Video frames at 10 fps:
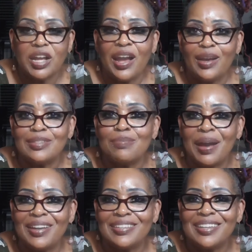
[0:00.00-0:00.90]
I have
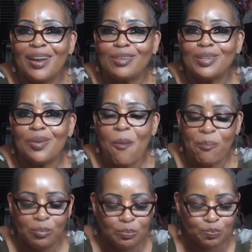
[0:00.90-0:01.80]
somebody to talk to.
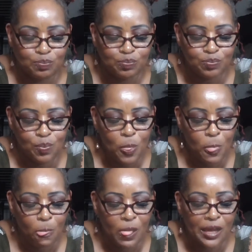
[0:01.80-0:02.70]

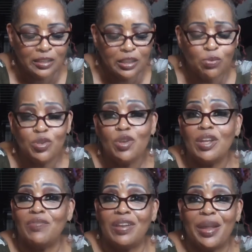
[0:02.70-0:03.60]
Because when you
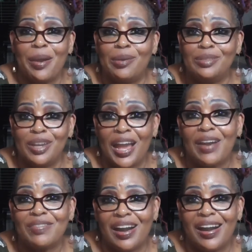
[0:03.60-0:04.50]
live alone, you
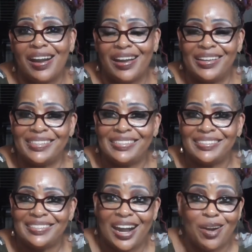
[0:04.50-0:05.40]
have God
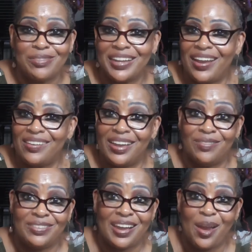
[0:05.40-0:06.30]
all day,
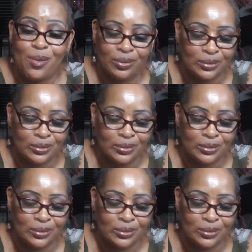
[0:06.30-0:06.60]
every day.